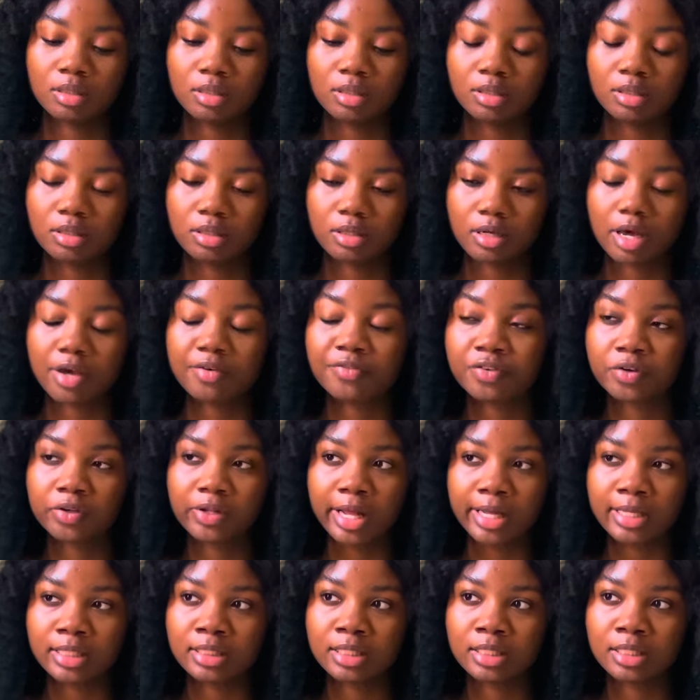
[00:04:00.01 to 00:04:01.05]
I feel
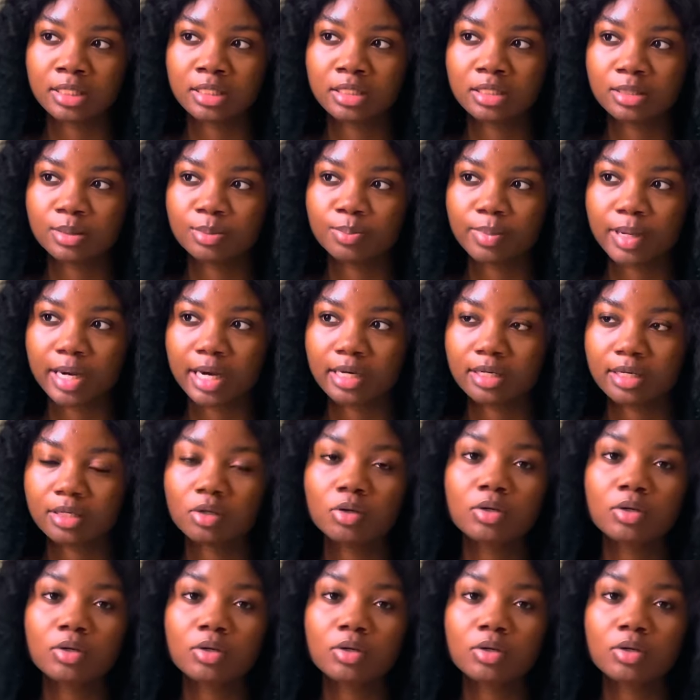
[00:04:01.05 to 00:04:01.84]
like taking it back.